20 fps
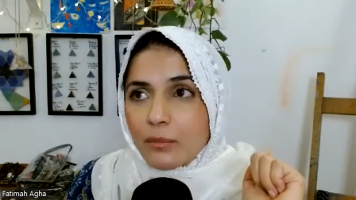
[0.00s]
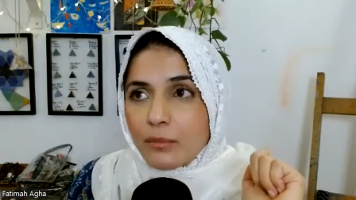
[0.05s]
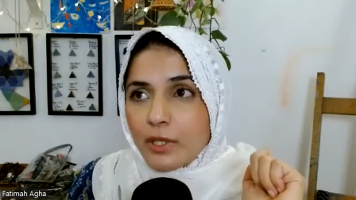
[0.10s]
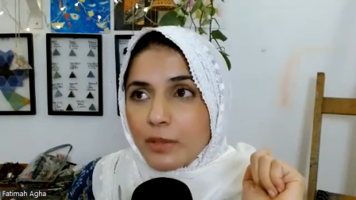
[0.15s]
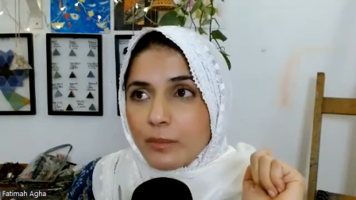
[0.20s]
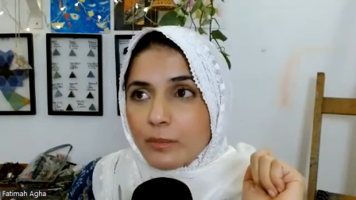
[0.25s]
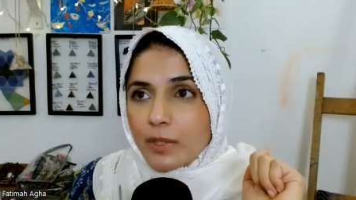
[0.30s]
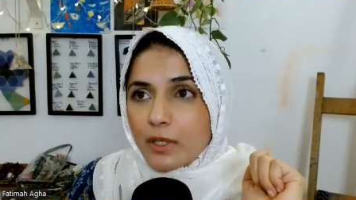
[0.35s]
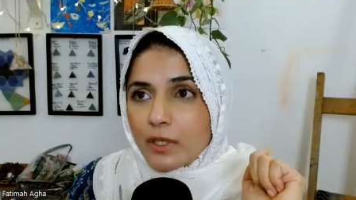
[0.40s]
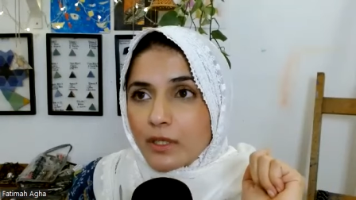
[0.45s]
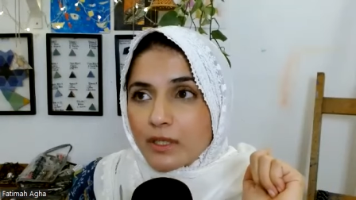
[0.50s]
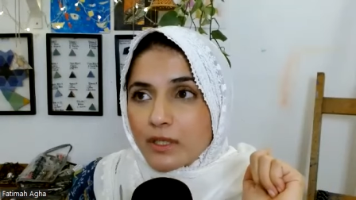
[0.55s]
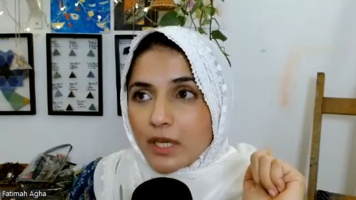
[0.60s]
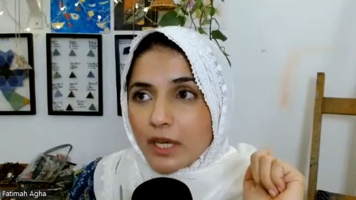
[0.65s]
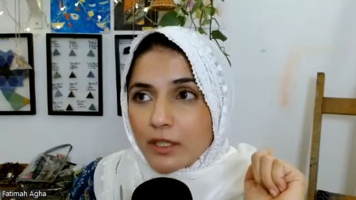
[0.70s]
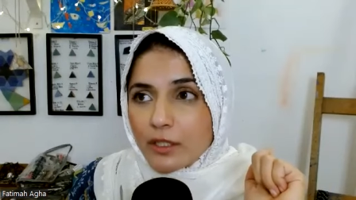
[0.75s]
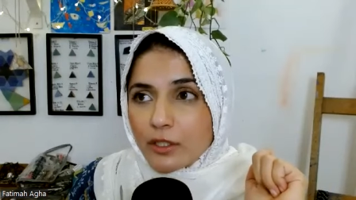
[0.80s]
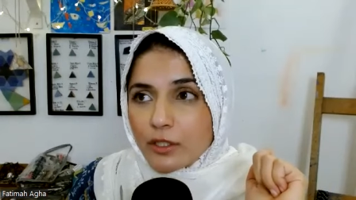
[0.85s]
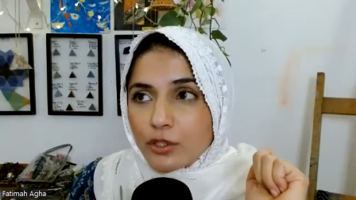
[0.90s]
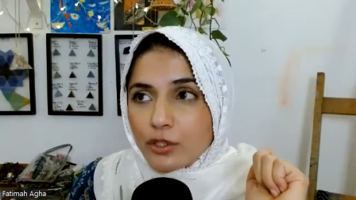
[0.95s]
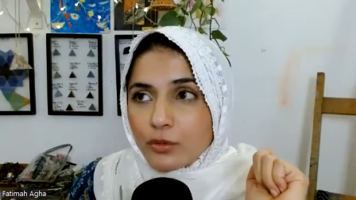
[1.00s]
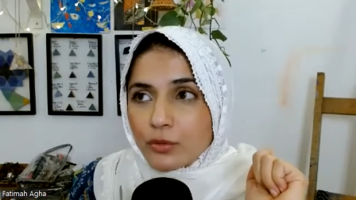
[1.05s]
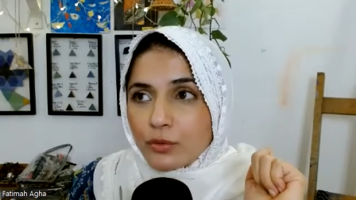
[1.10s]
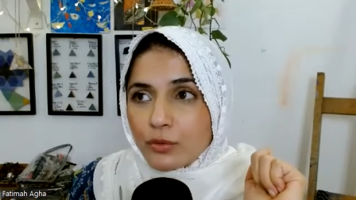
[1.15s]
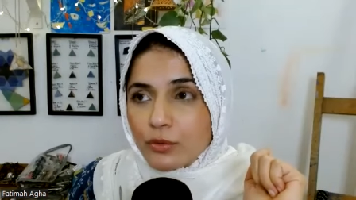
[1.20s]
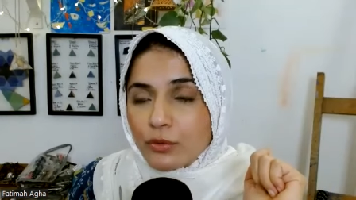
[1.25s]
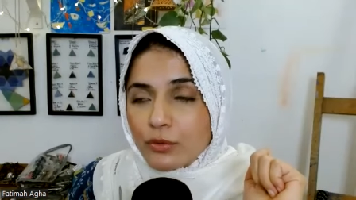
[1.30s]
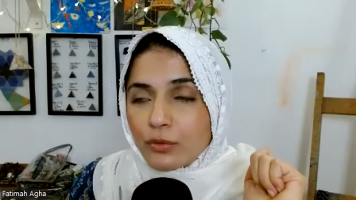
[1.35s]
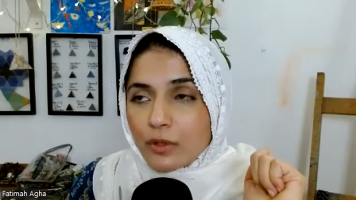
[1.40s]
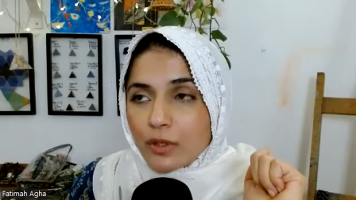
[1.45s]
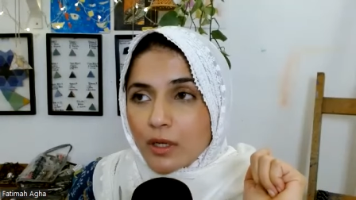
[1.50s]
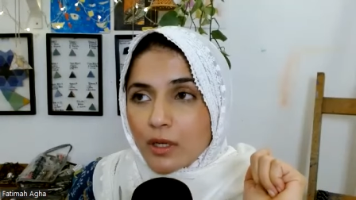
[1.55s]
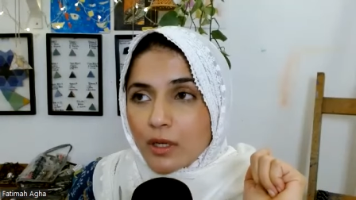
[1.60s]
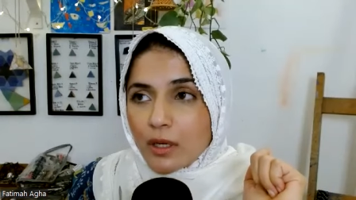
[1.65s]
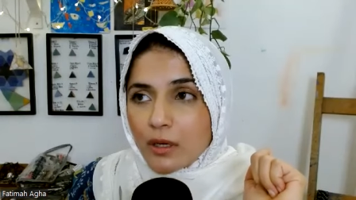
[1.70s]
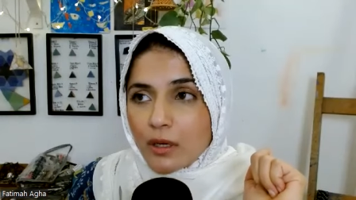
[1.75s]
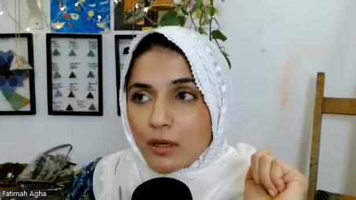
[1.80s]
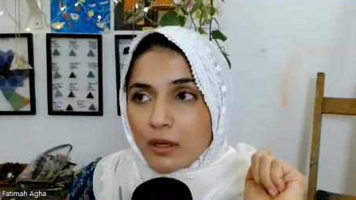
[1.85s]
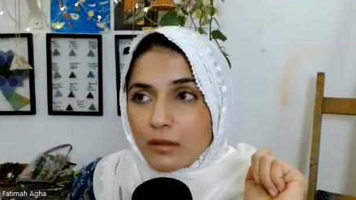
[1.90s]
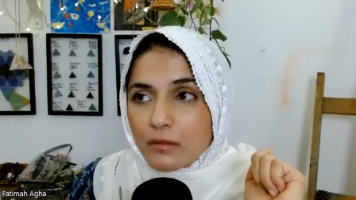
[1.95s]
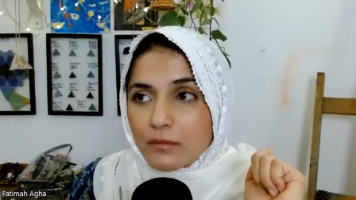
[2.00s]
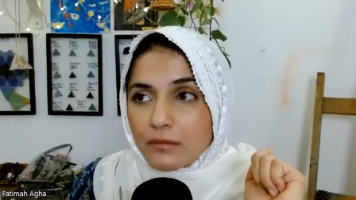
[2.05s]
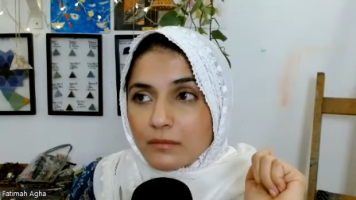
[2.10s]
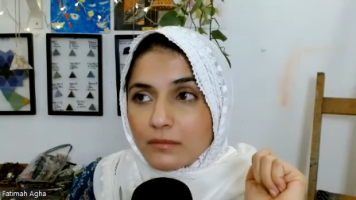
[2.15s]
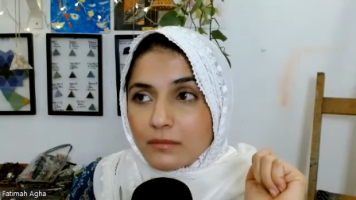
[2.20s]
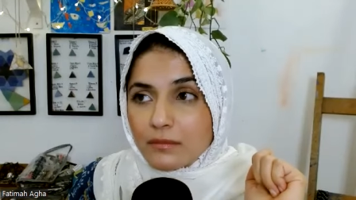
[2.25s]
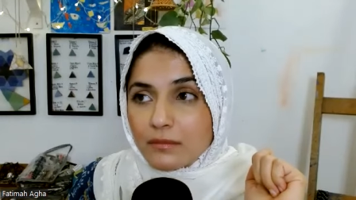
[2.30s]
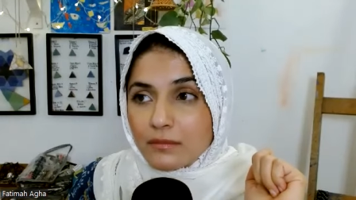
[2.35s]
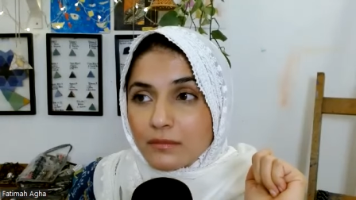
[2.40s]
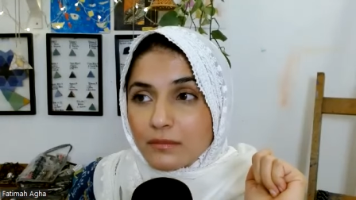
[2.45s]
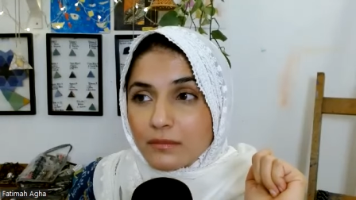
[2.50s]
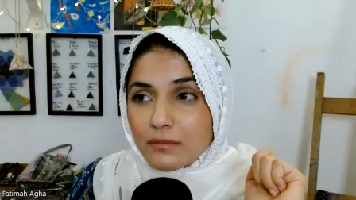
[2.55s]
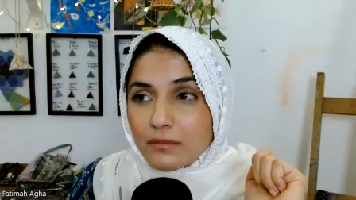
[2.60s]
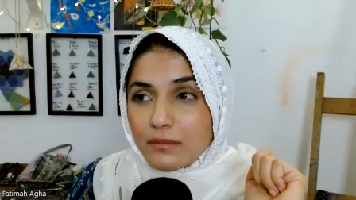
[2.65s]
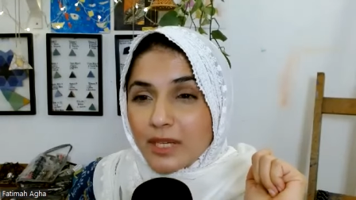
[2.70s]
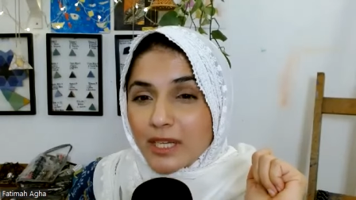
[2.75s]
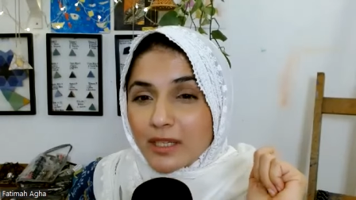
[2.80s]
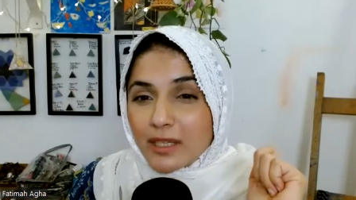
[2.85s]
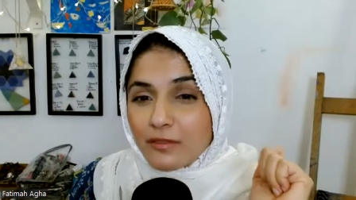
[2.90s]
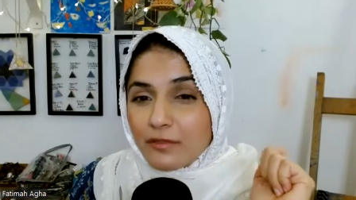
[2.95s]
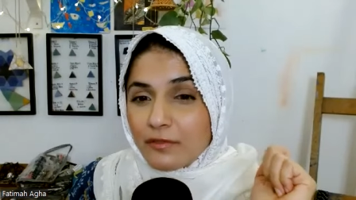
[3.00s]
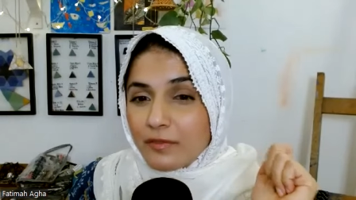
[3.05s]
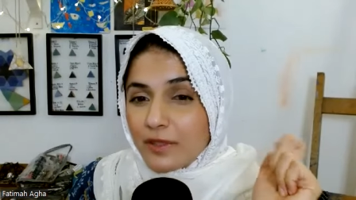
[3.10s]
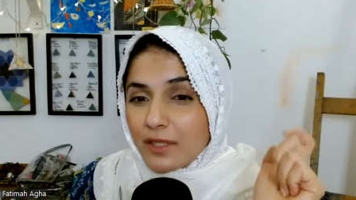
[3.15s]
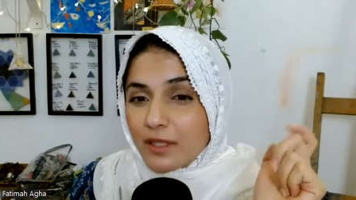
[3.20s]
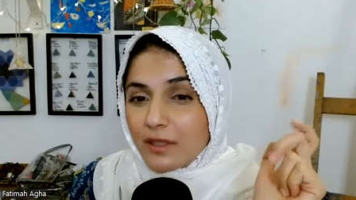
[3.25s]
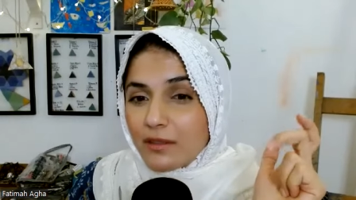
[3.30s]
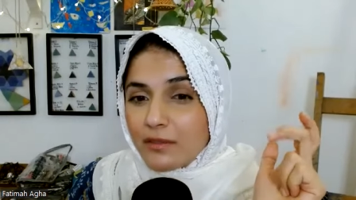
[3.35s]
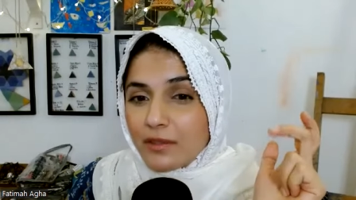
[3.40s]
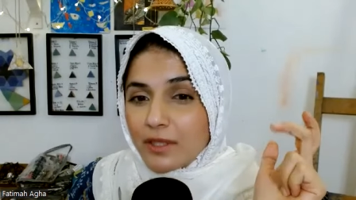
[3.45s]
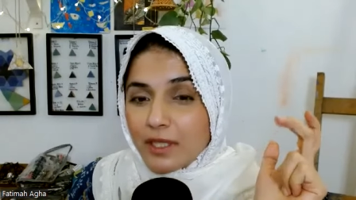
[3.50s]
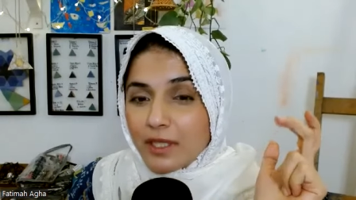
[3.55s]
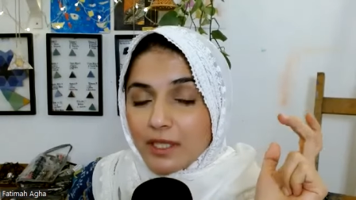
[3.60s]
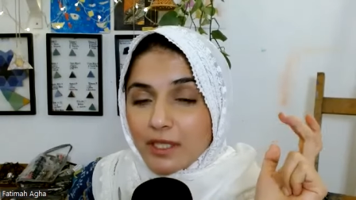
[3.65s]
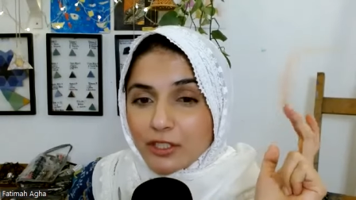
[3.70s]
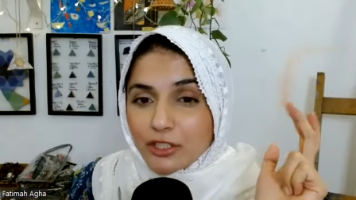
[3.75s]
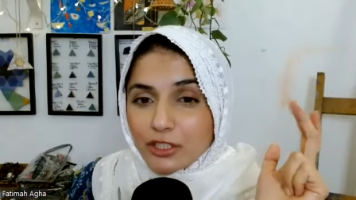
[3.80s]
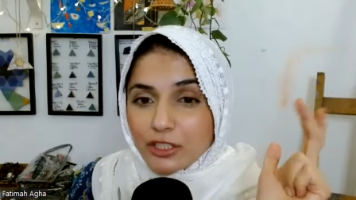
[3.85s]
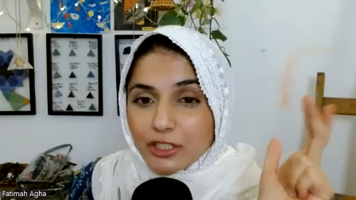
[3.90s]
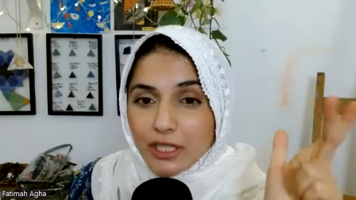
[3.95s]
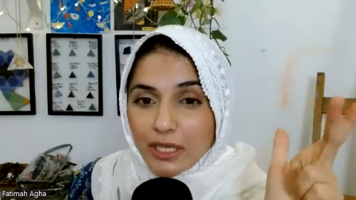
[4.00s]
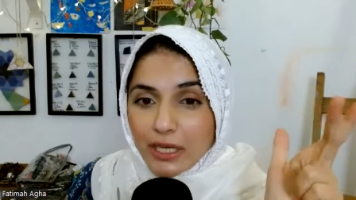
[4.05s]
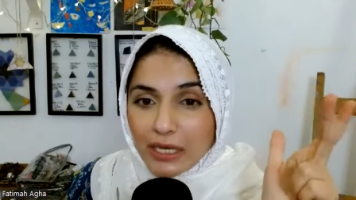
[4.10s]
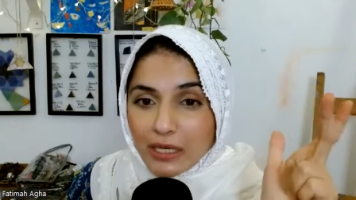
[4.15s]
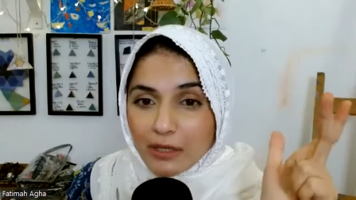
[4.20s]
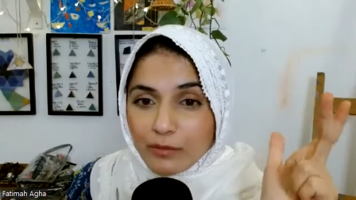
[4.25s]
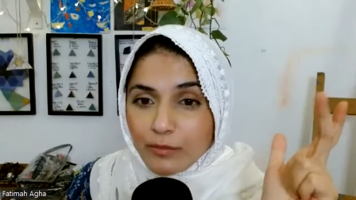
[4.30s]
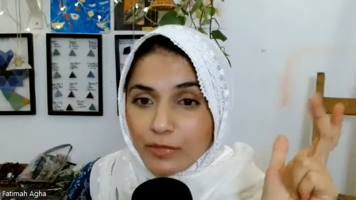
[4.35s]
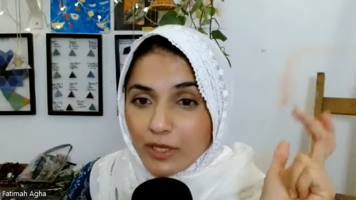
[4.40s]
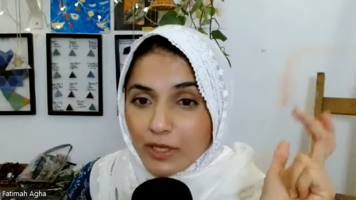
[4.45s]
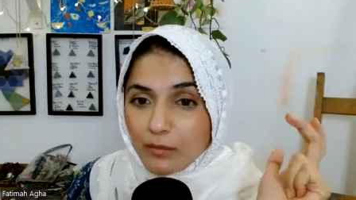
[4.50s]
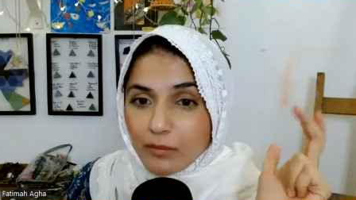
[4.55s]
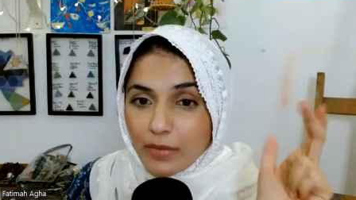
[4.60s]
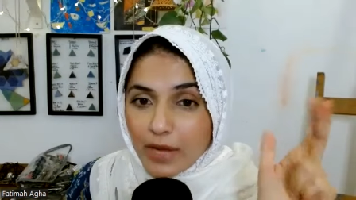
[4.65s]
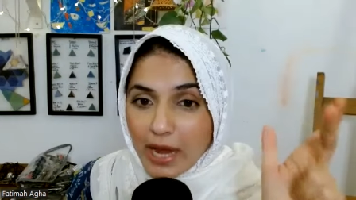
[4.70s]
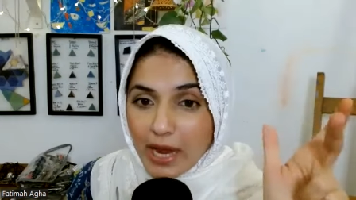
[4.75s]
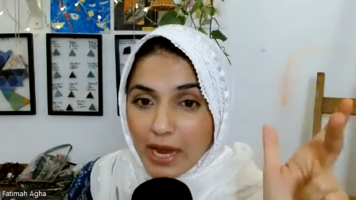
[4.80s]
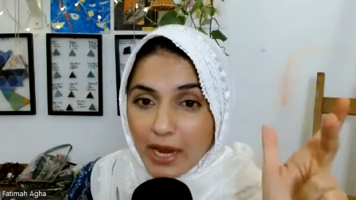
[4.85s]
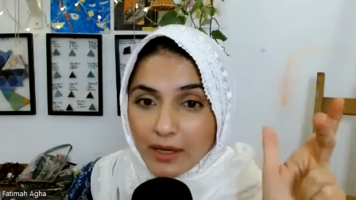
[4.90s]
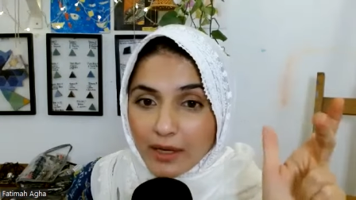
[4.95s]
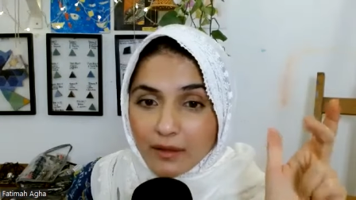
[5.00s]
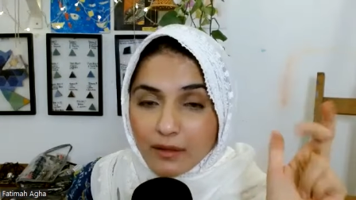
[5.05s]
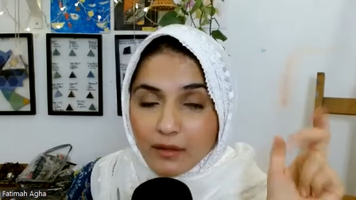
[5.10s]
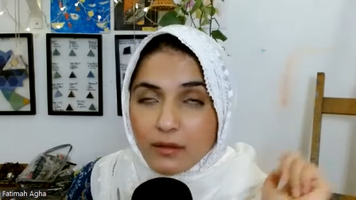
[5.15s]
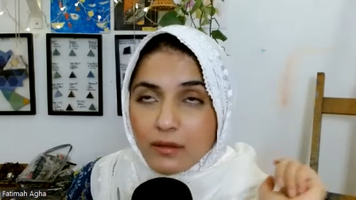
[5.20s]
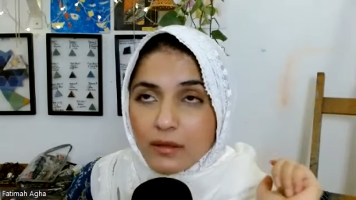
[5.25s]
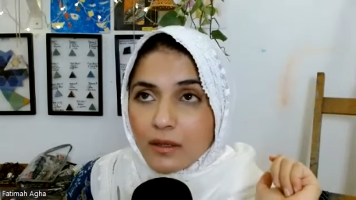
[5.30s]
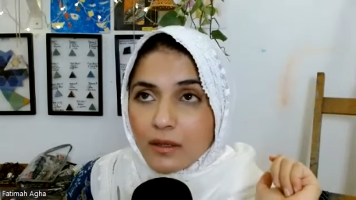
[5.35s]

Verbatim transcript: People tend to um, make us feel really ashamed and bad.